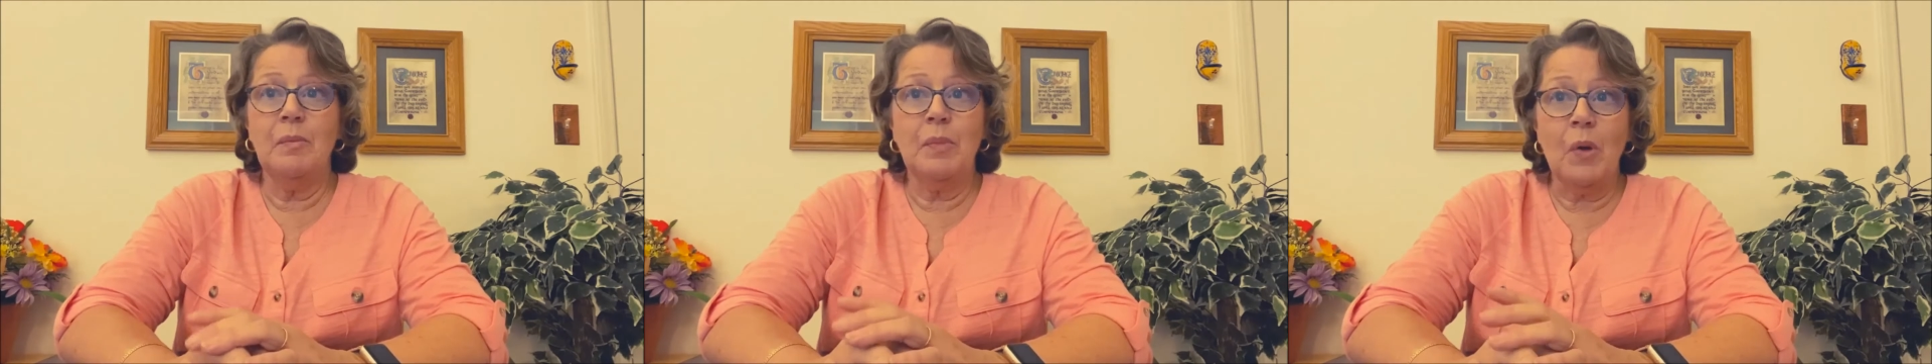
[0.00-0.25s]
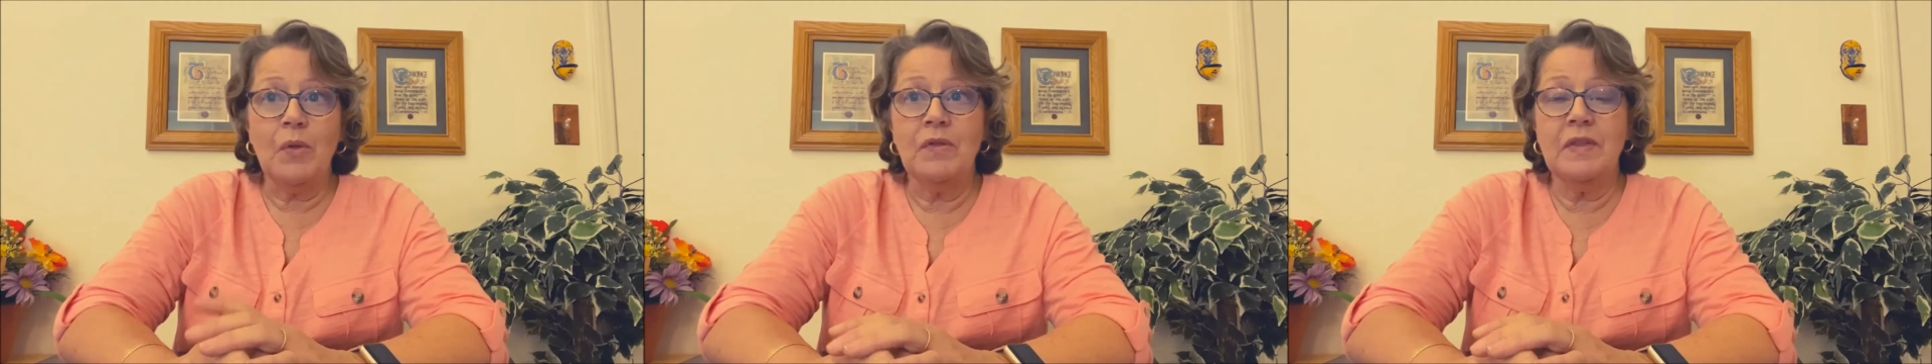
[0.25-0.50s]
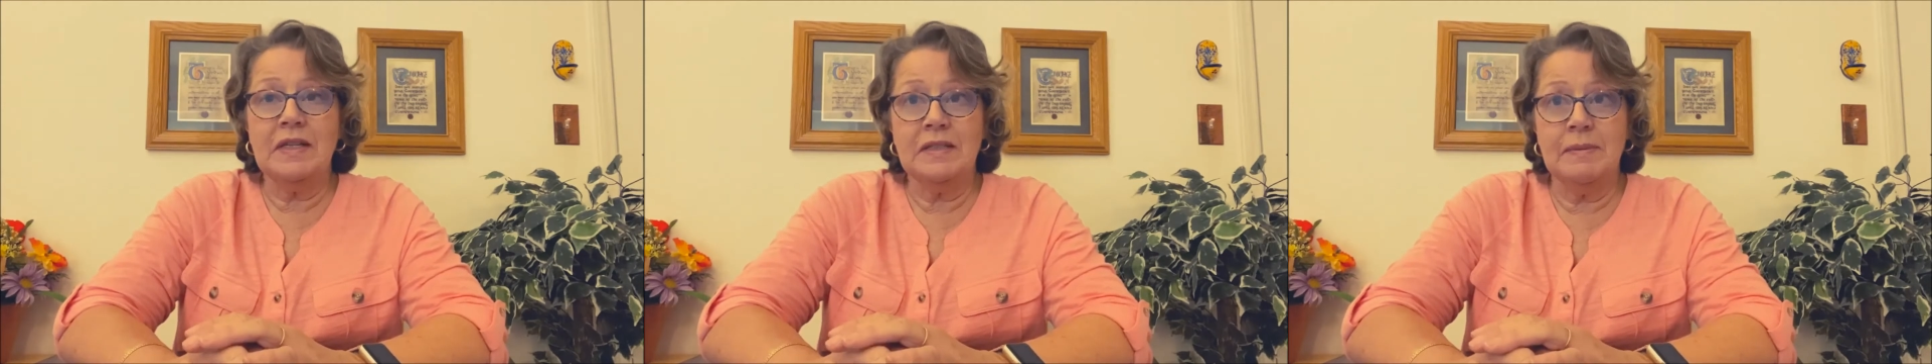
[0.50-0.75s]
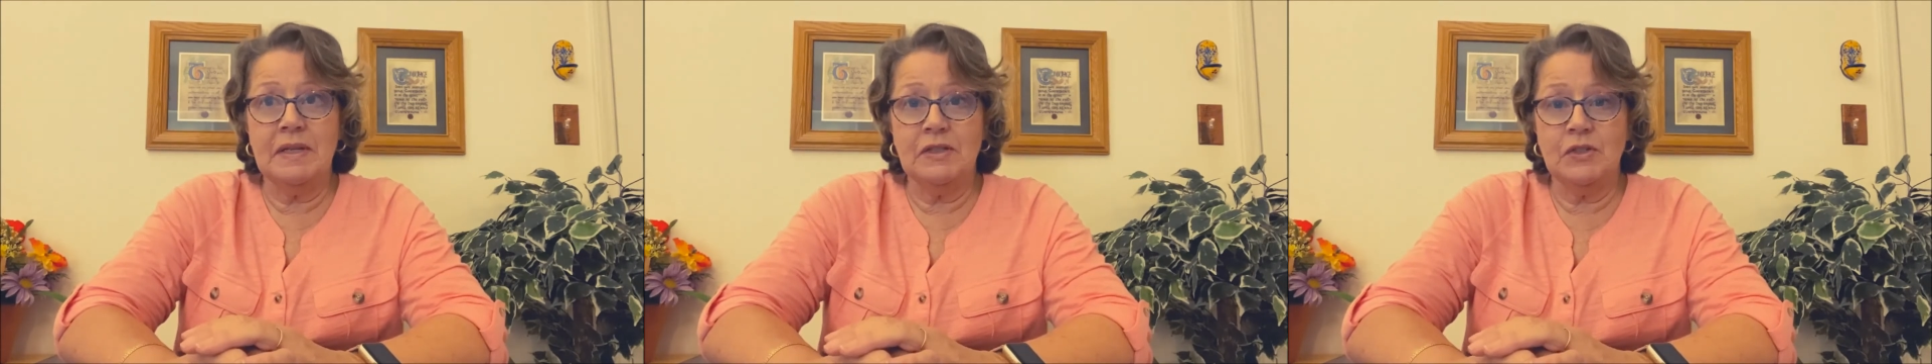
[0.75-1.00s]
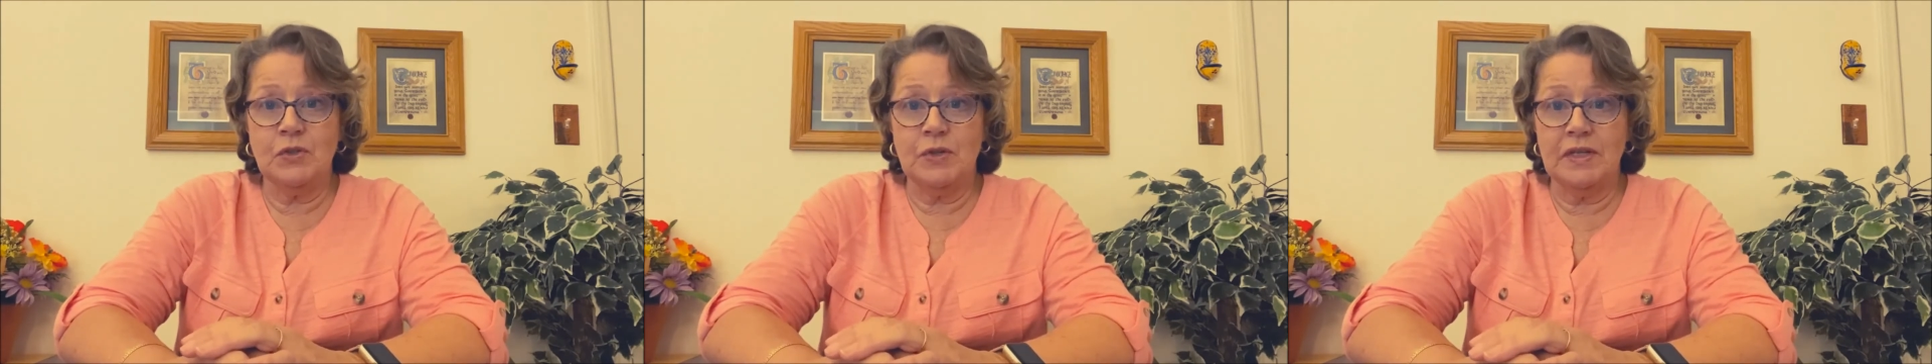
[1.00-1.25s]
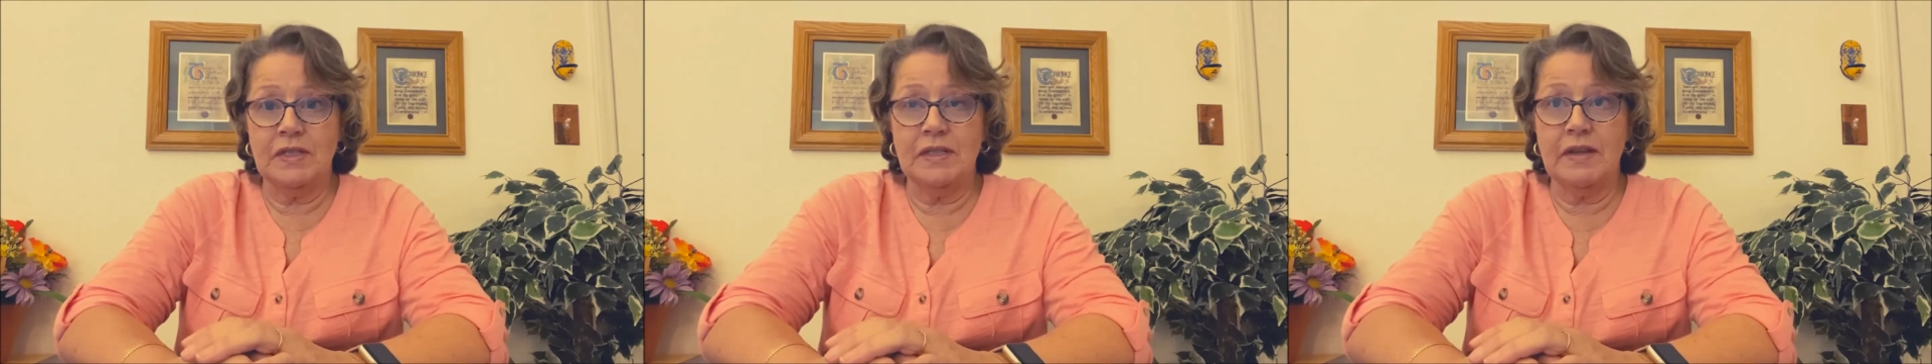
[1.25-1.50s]
Both of these
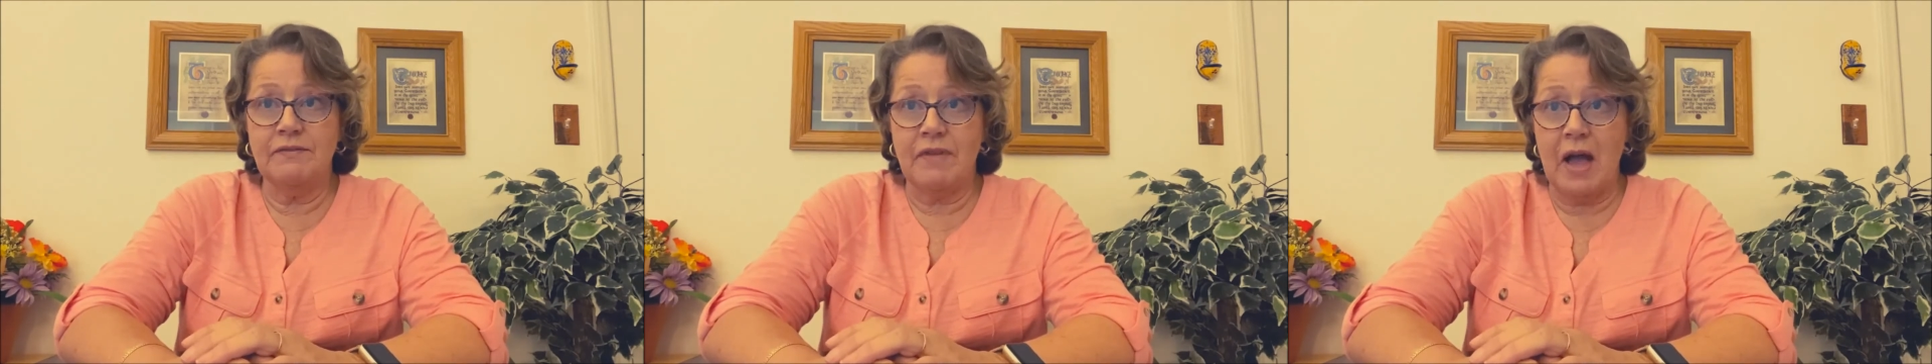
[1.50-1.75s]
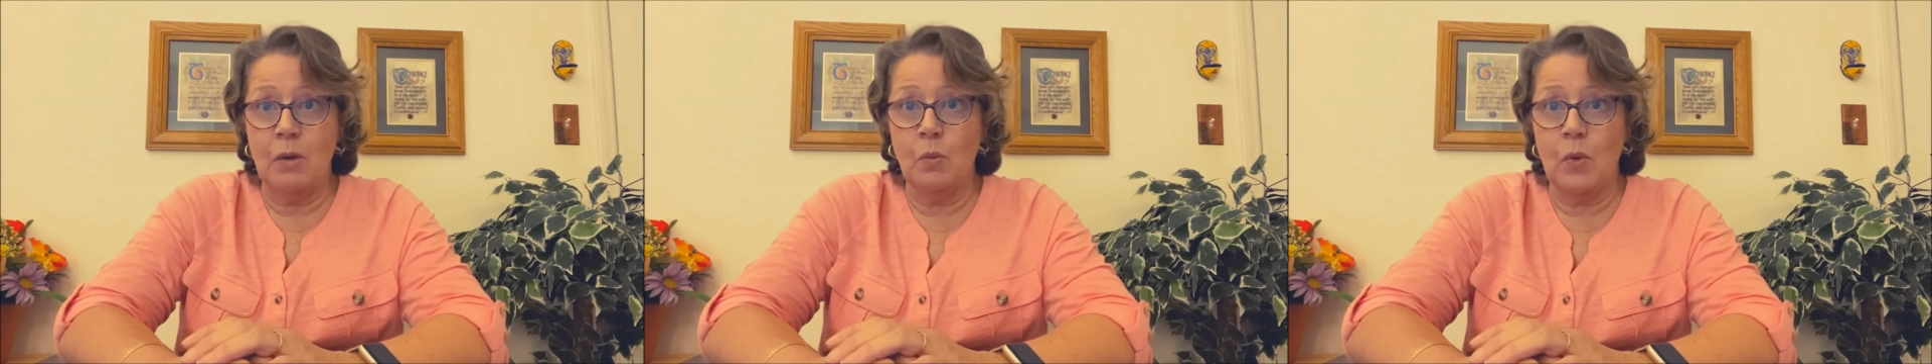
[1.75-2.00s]
ministries have found